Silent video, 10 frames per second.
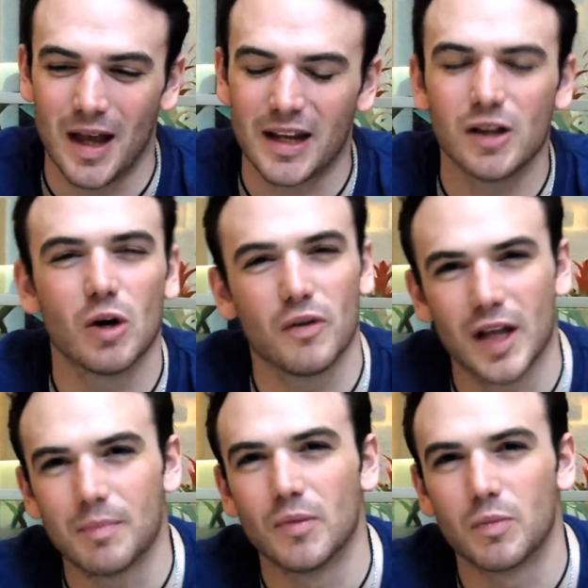I get along with
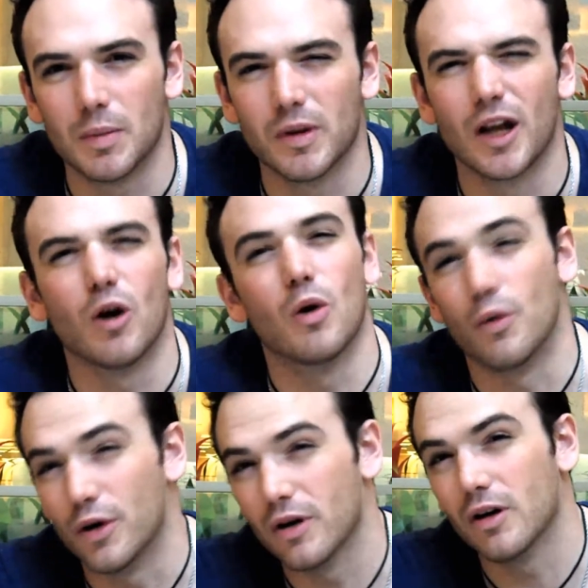a lot more people that are
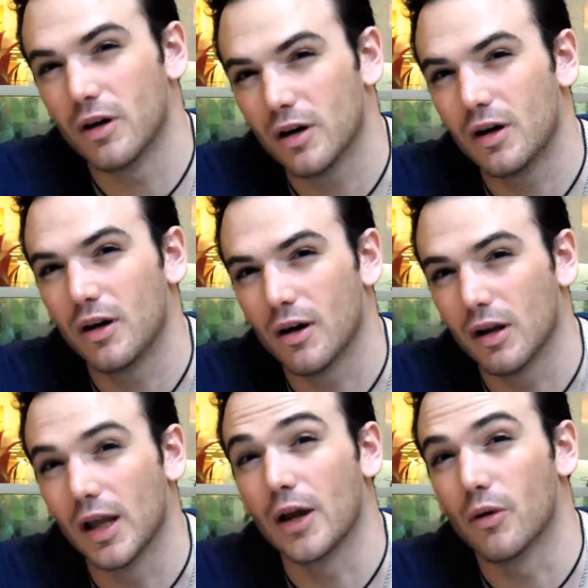older,
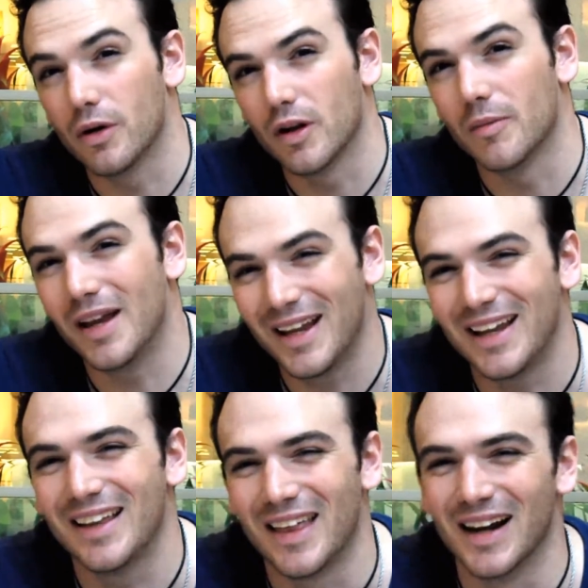a lot older than
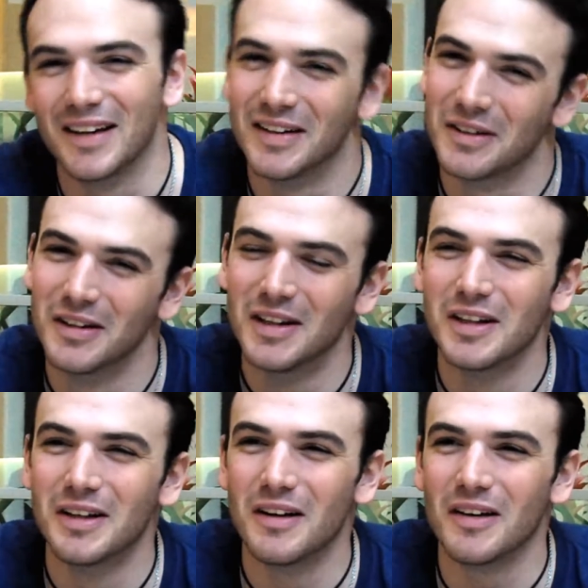me than I do,
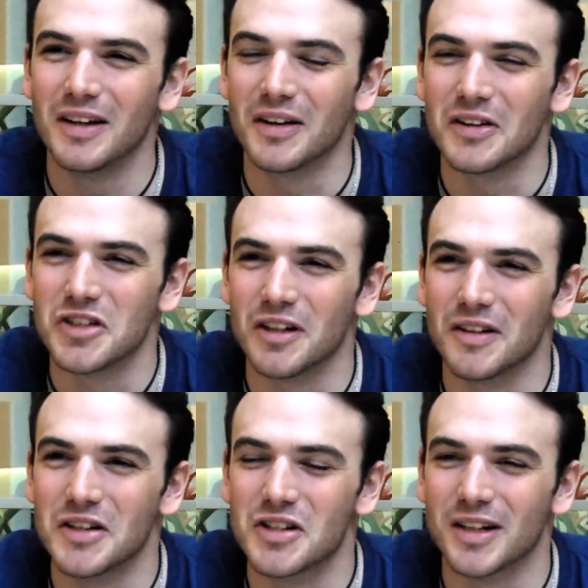than the younger
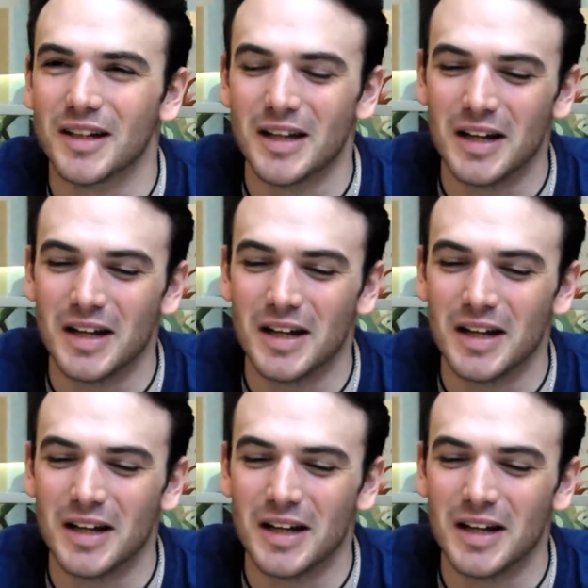generation.